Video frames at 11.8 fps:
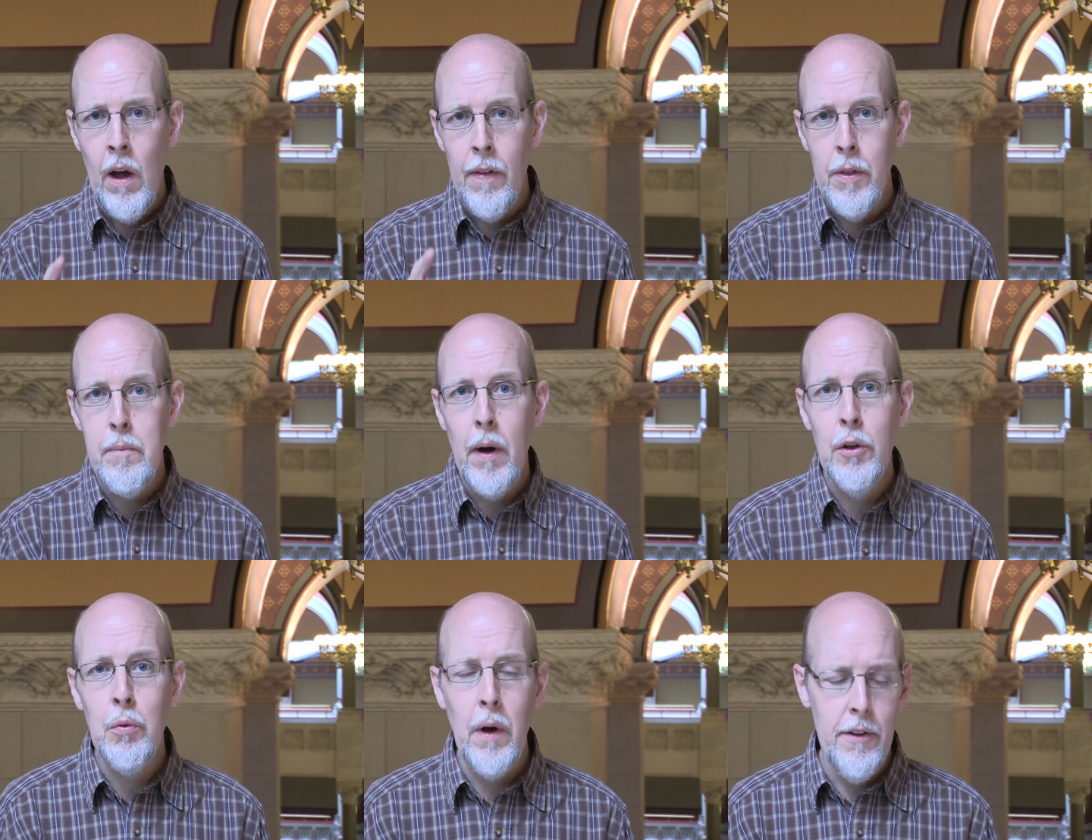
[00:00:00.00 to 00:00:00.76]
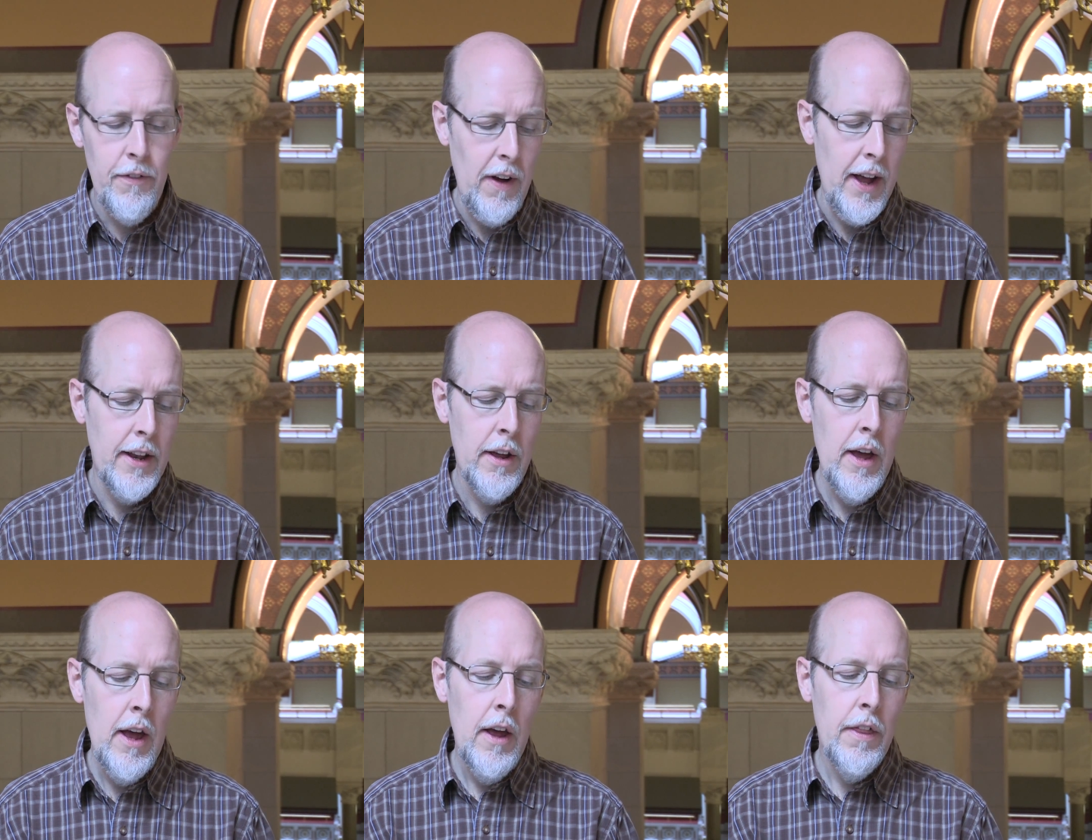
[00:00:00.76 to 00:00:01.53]
on the busway fight.
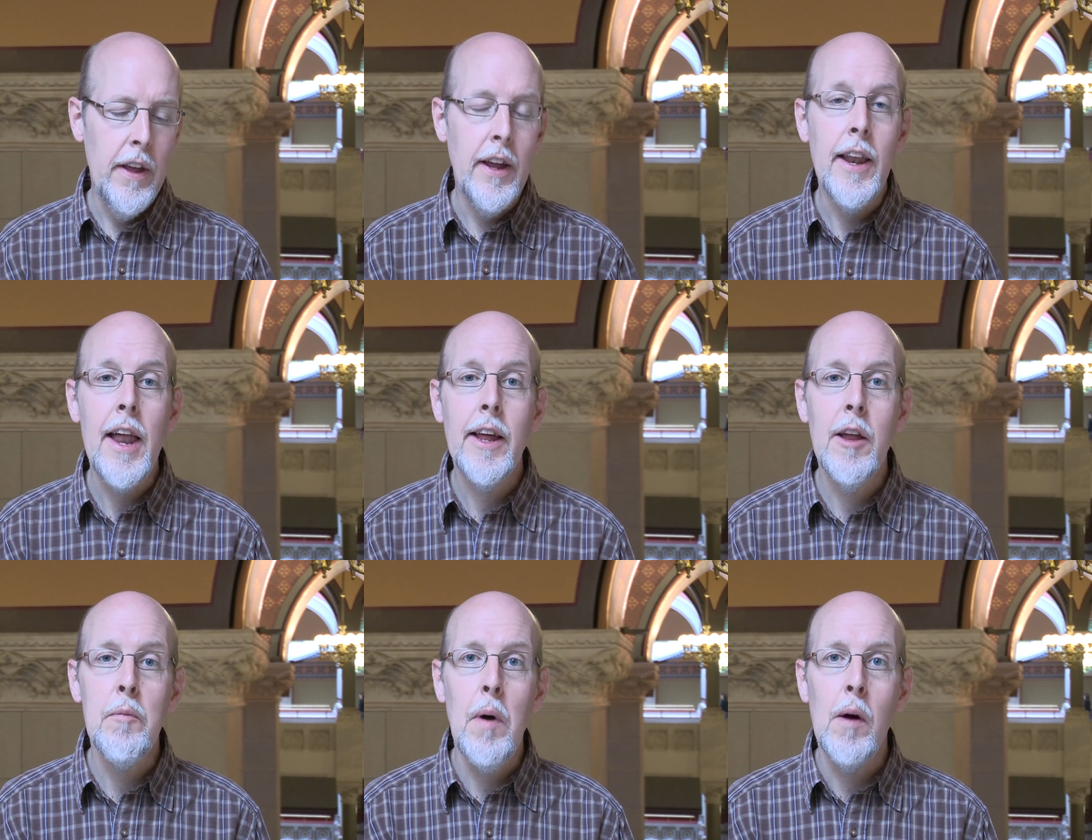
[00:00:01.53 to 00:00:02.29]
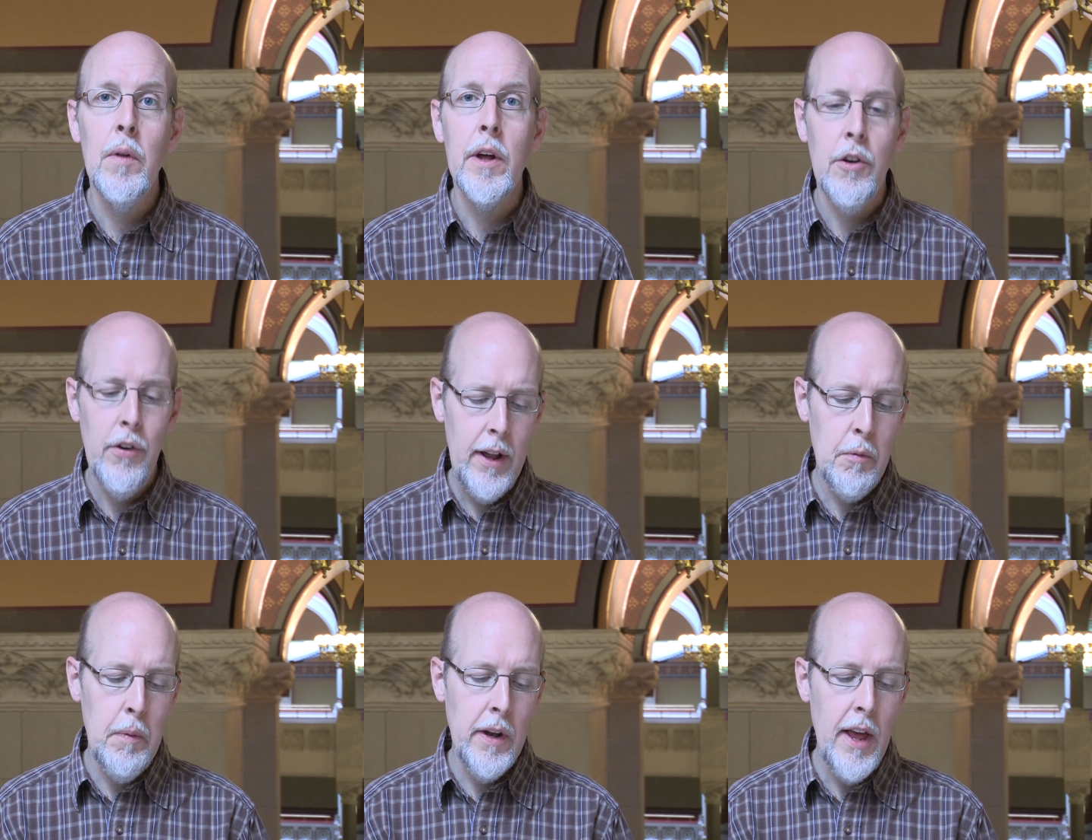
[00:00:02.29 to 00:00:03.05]
The Connecticut Public
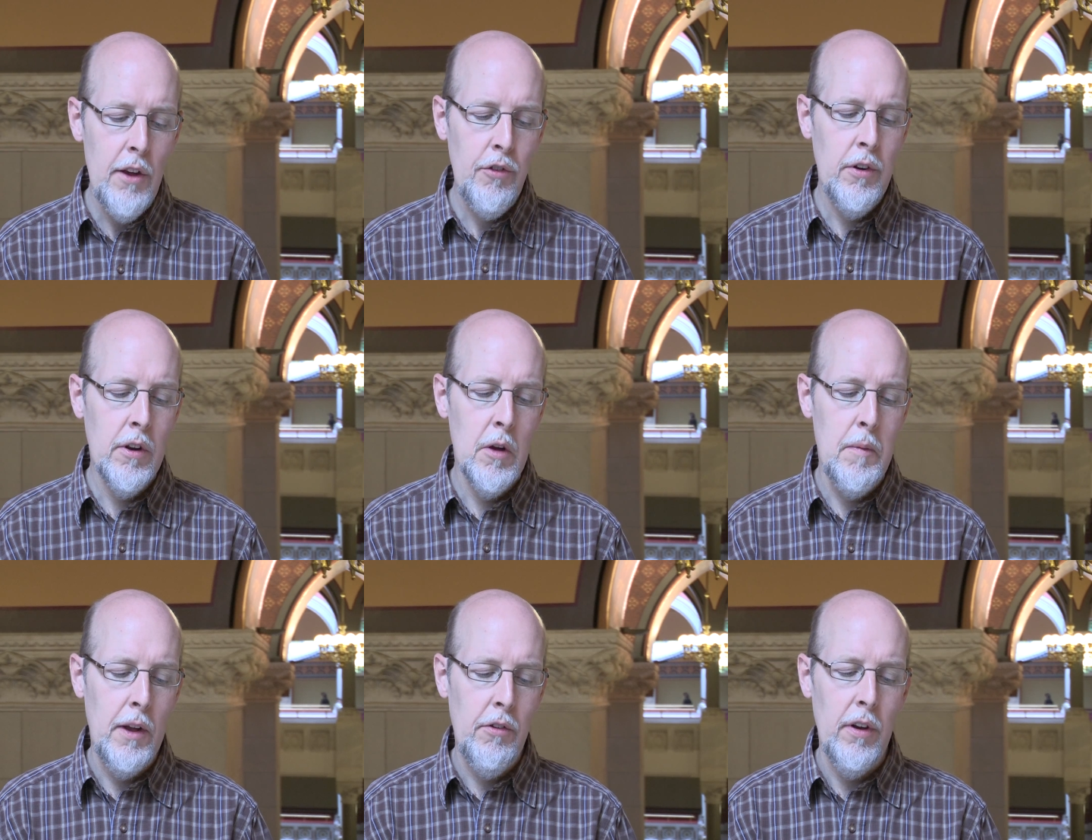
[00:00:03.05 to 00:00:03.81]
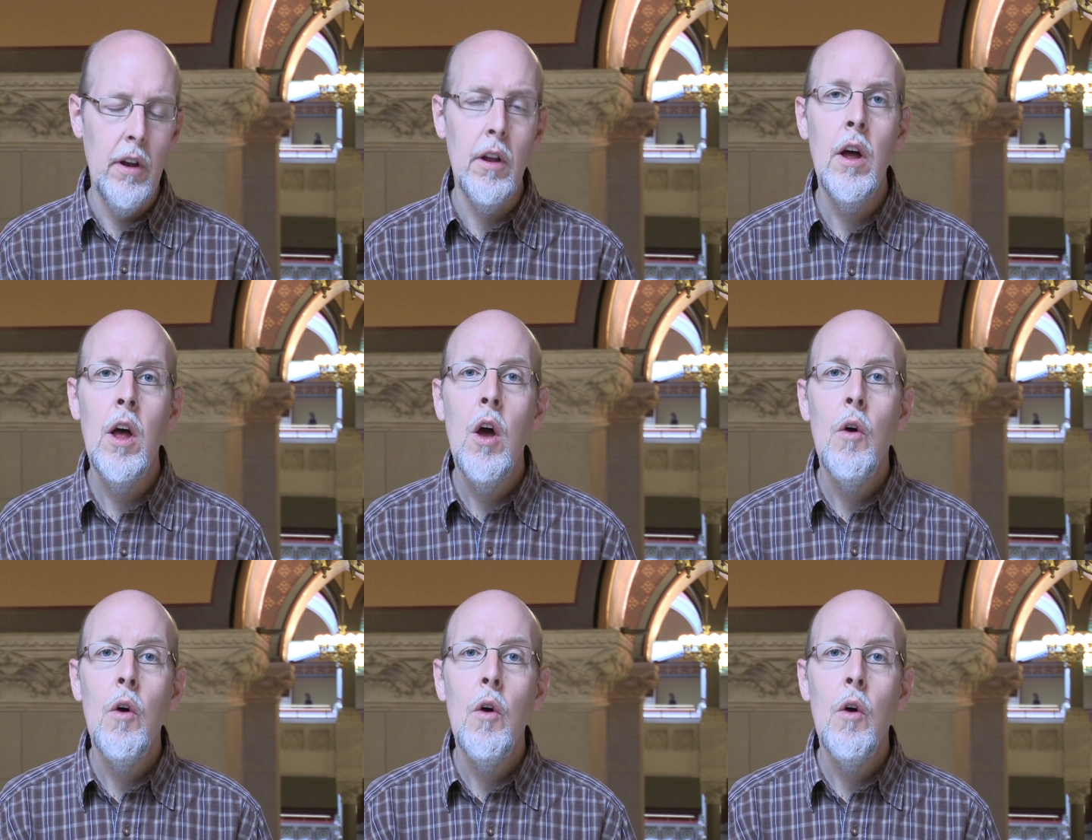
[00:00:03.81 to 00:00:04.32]
Transportation Commission